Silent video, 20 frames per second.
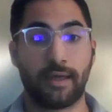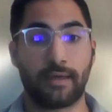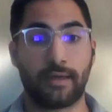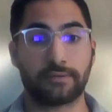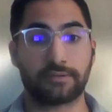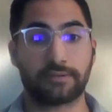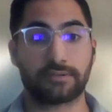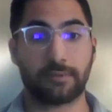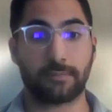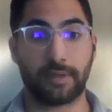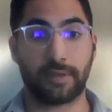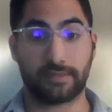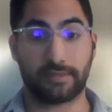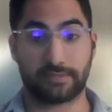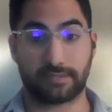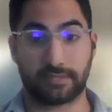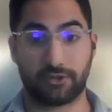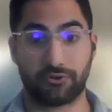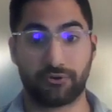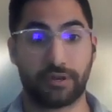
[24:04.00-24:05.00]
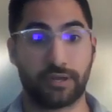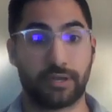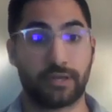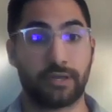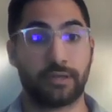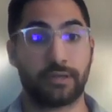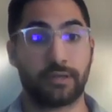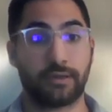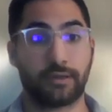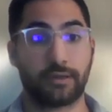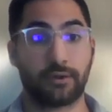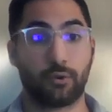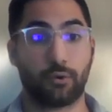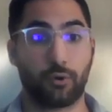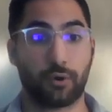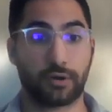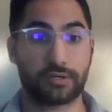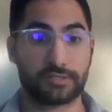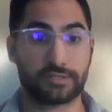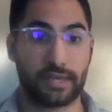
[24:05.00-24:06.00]
and some ancillary
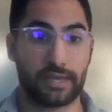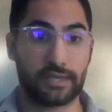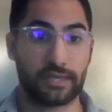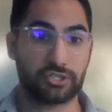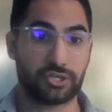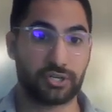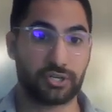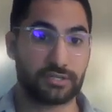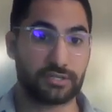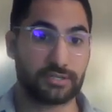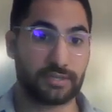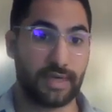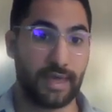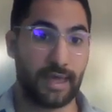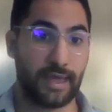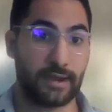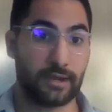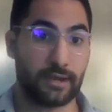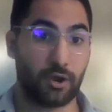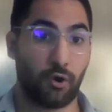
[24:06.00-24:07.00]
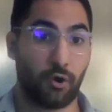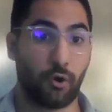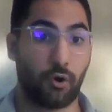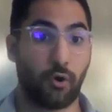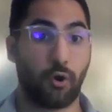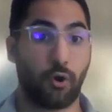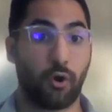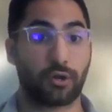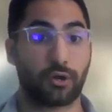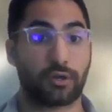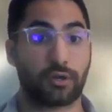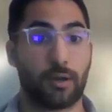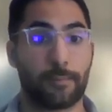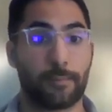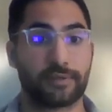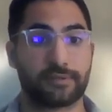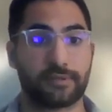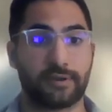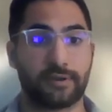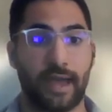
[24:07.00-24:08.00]
organizations that are
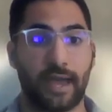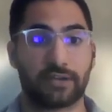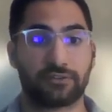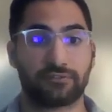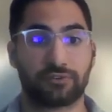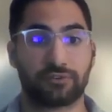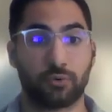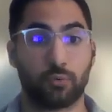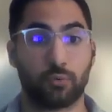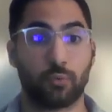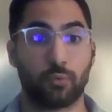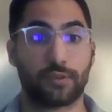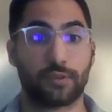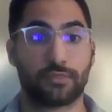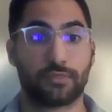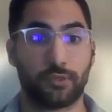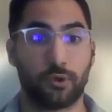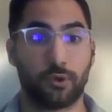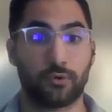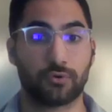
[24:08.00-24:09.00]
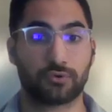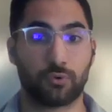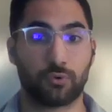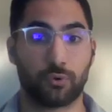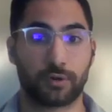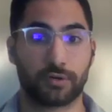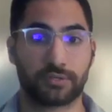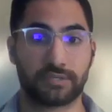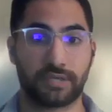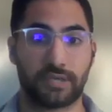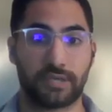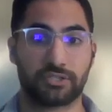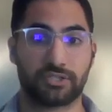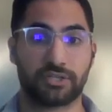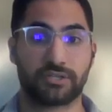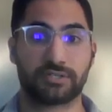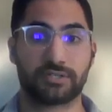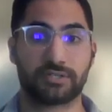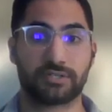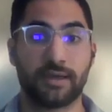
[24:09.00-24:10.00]
coming to Nashville with those
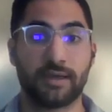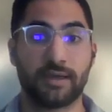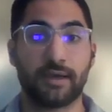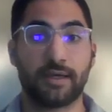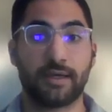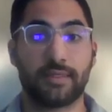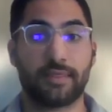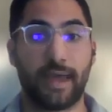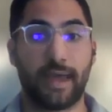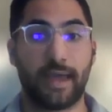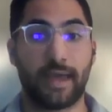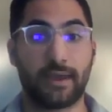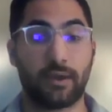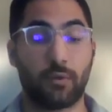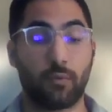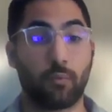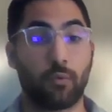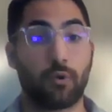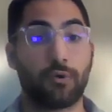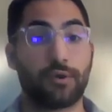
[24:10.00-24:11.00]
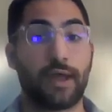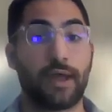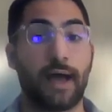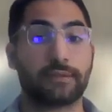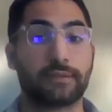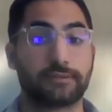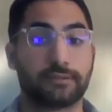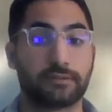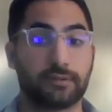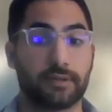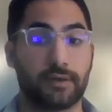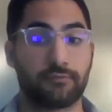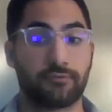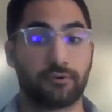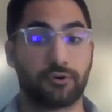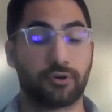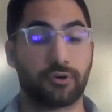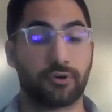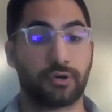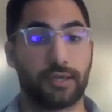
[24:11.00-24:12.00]
organizations that will not
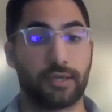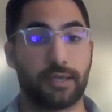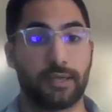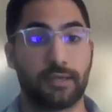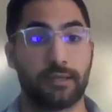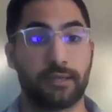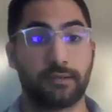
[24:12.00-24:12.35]
deliver